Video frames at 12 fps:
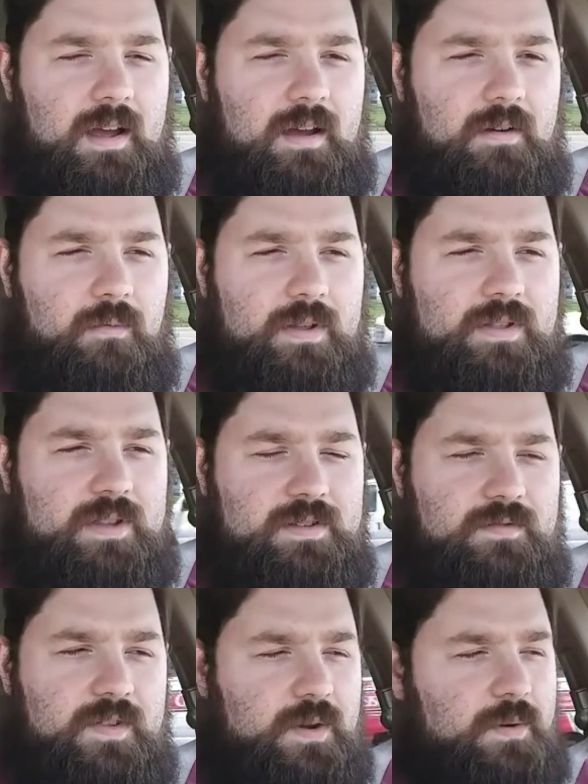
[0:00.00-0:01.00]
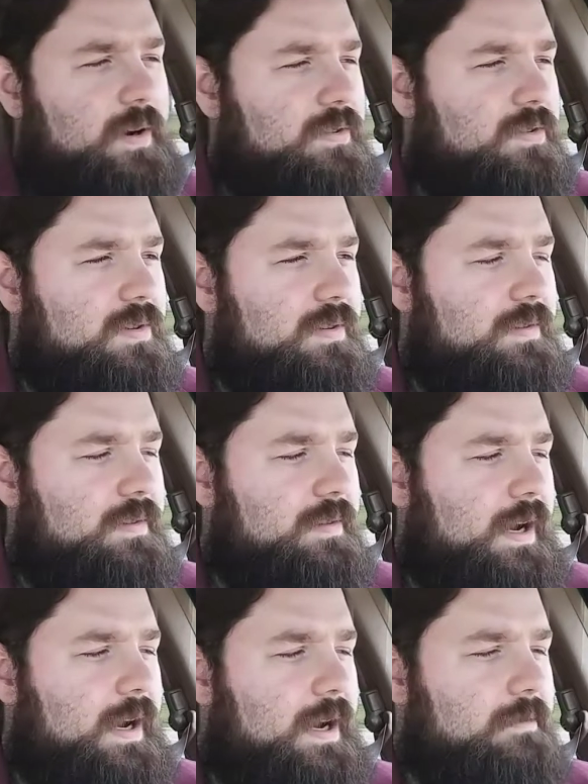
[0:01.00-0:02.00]
with his viewers,
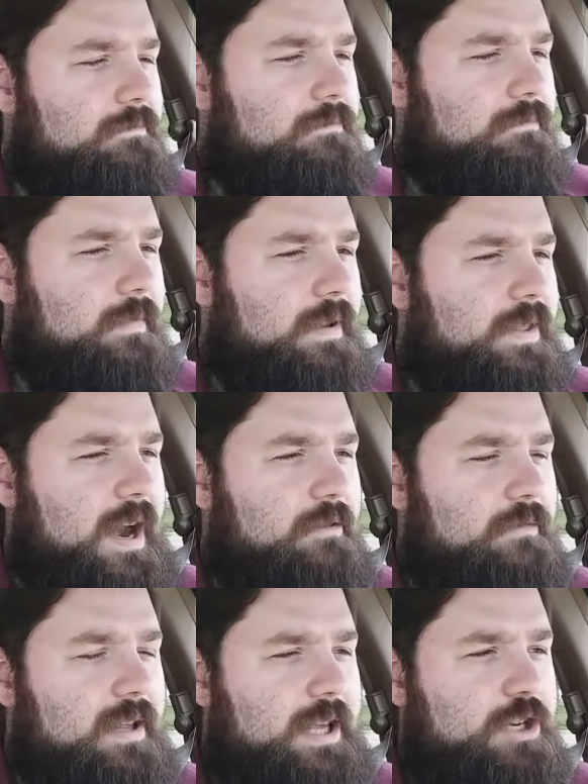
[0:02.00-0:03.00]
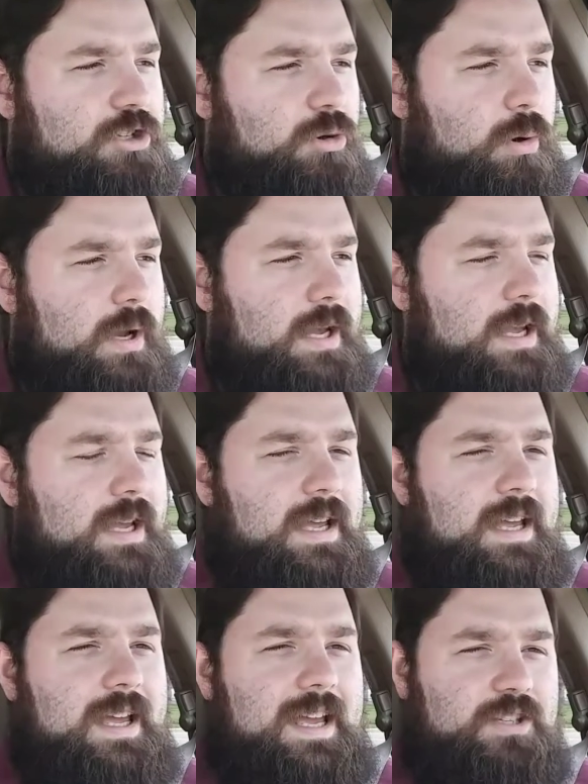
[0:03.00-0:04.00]
that I really enjoy.
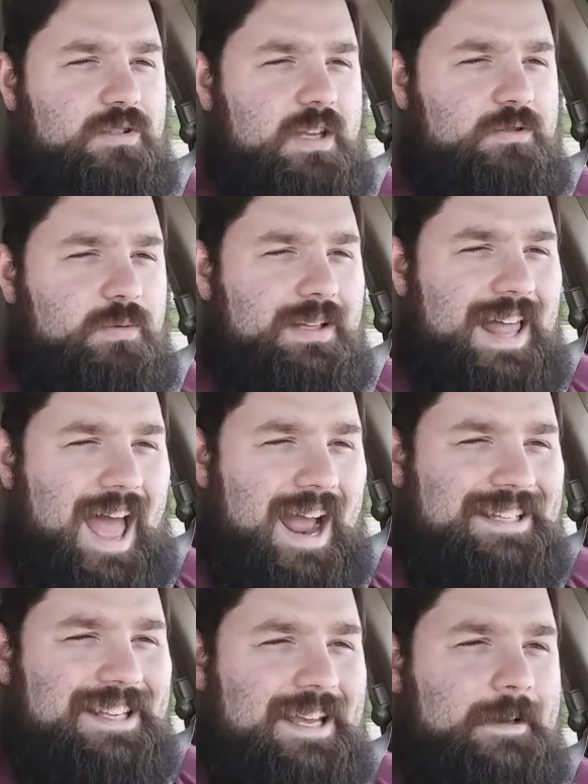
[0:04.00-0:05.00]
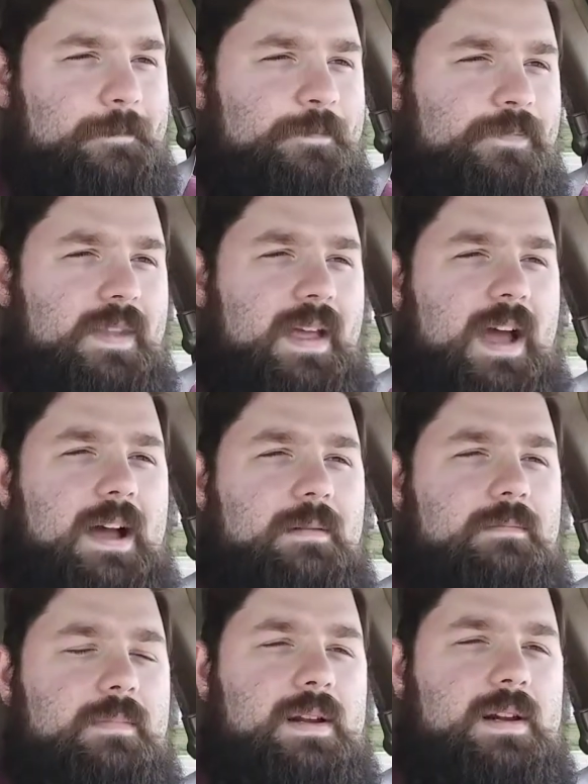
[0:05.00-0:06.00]
It's relaxing.
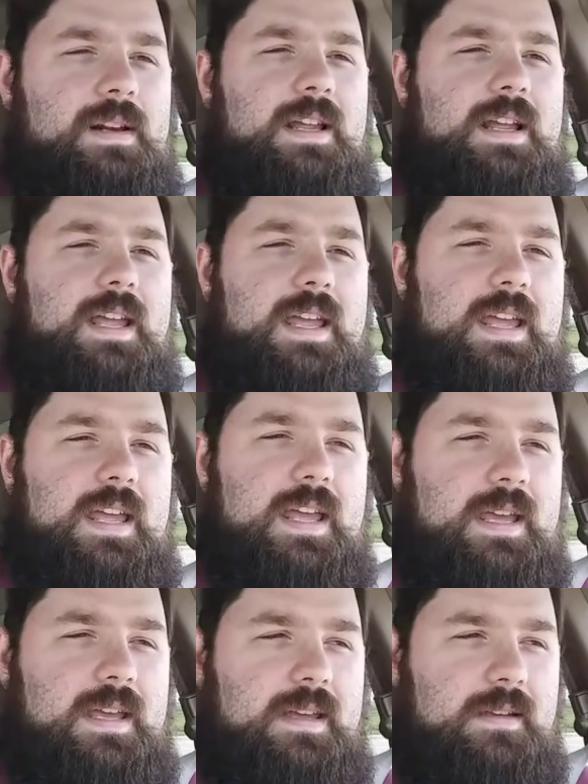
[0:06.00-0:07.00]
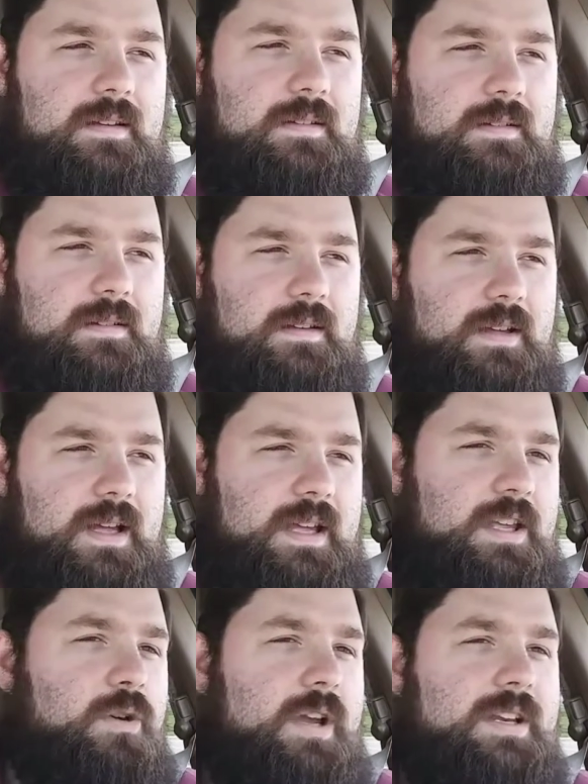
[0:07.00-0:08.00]
Um, he,
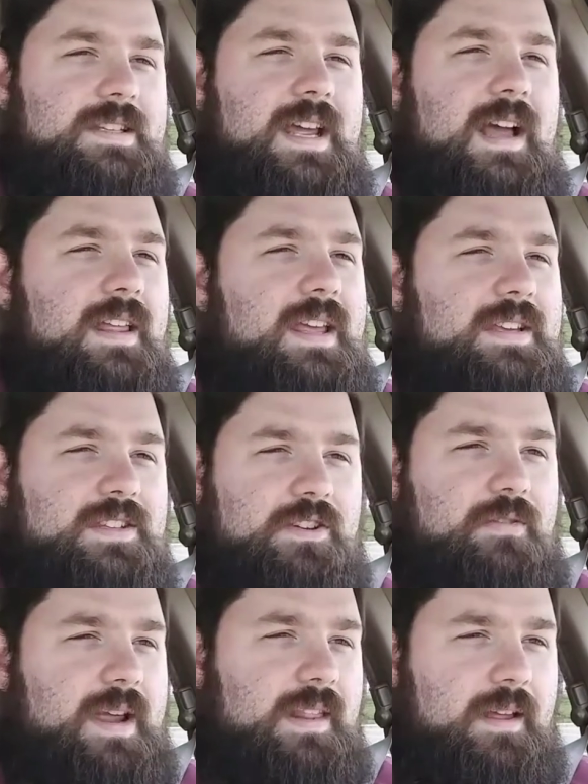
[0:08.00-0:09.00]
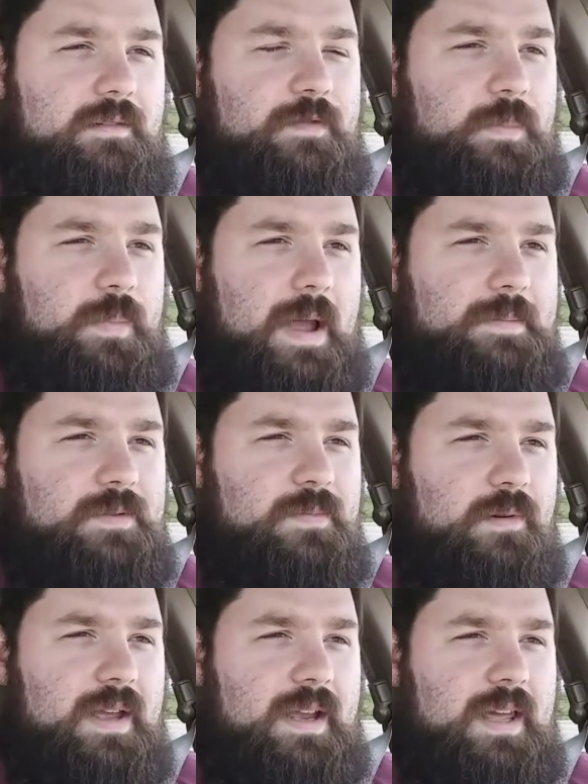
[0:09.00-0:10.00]
you can tell he has a great love for pipe
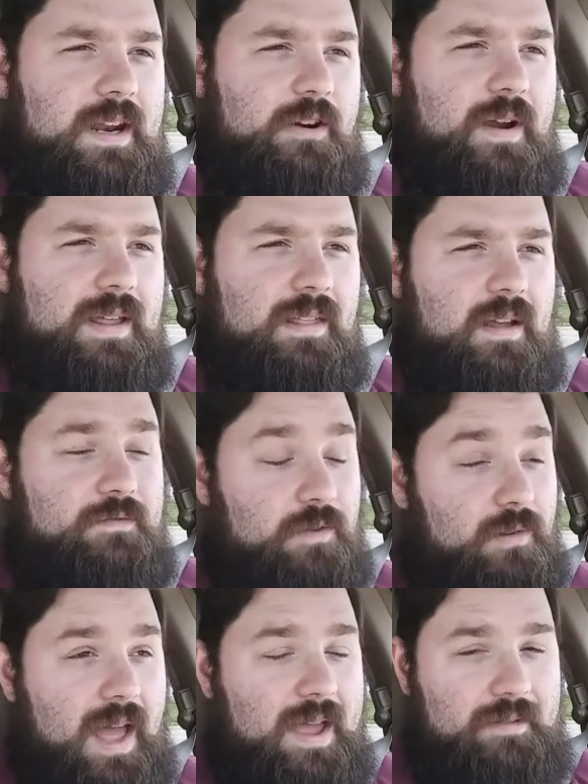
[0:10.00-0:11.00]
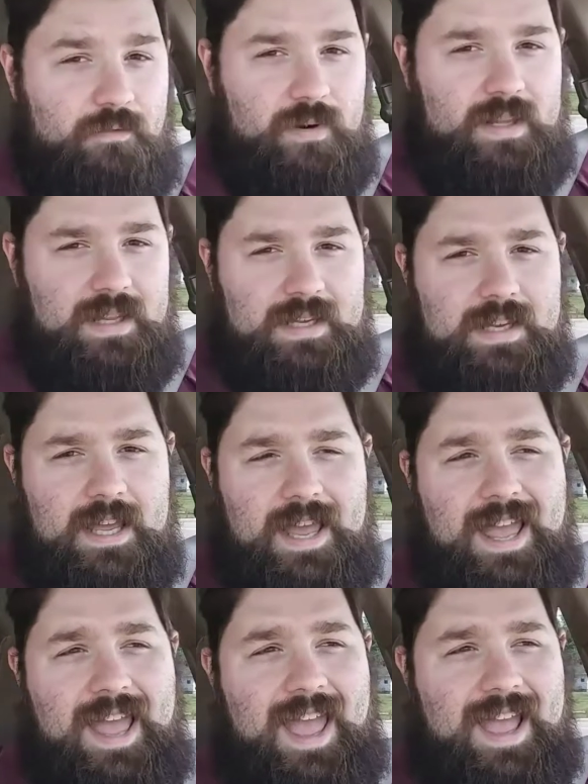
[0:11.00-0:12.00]
smoking and a great love for life, really.
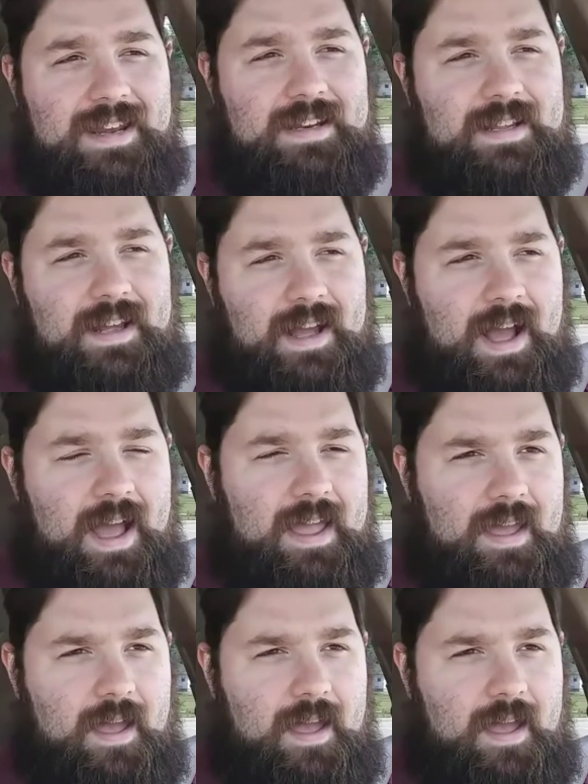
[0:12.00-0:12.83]
And I